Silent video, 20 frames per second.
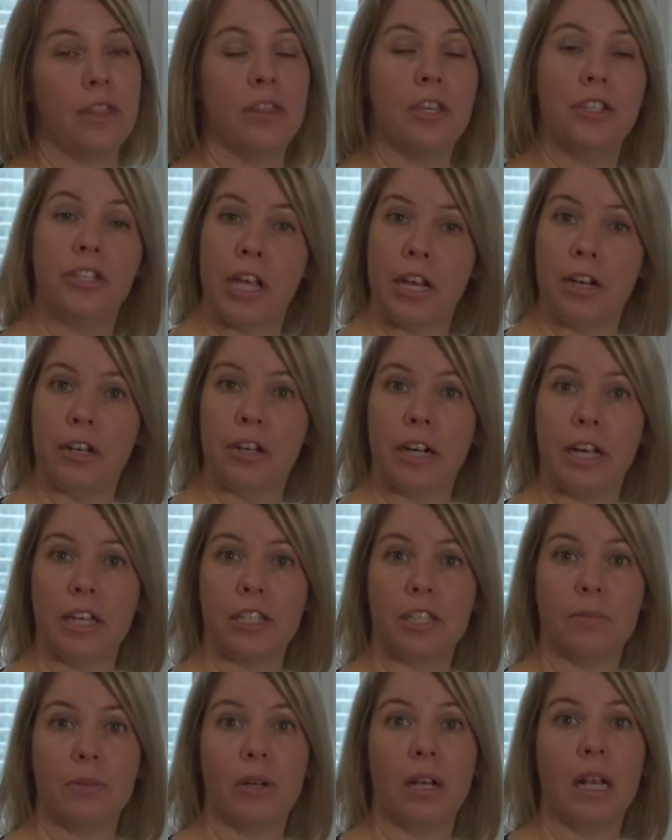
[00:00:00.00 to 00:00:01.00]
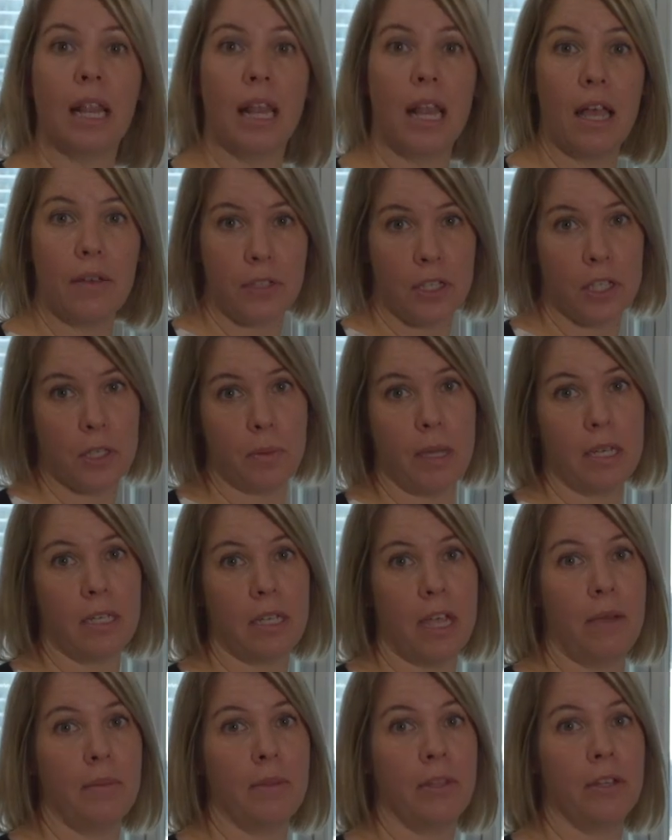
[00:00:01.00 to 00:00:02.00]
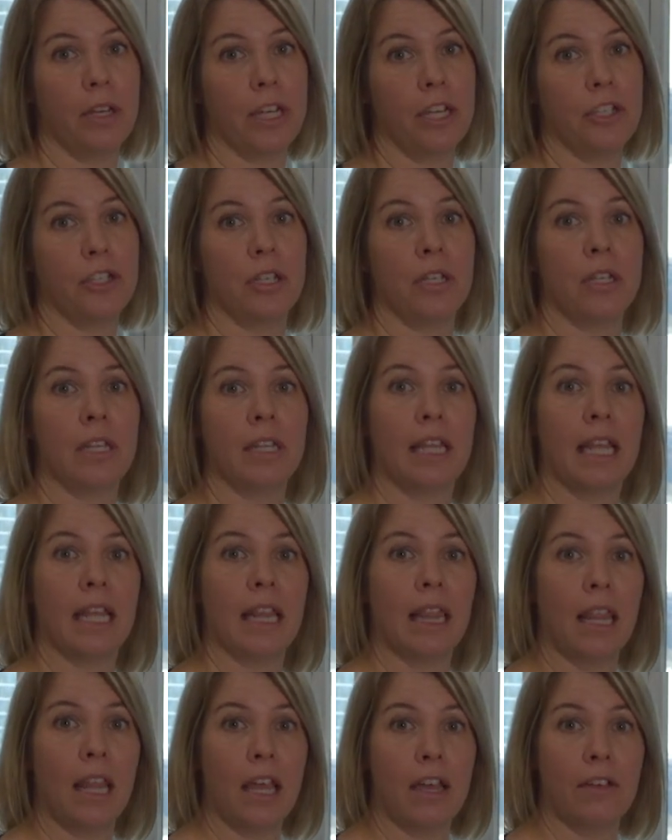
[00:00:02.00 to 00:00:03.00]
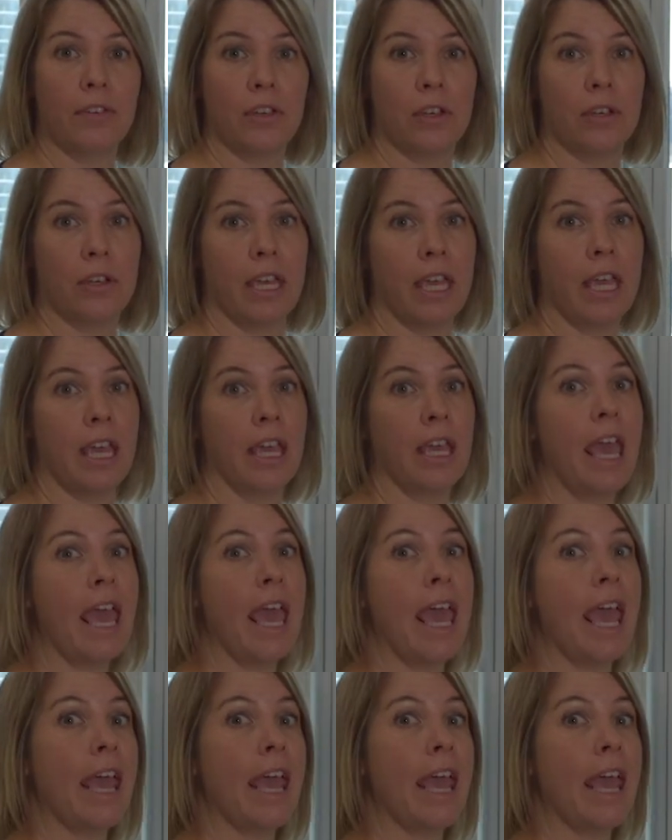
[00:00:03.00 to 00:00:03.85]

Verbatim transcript: The JennAir customer loves to spend time in their kitchen. They love cooking.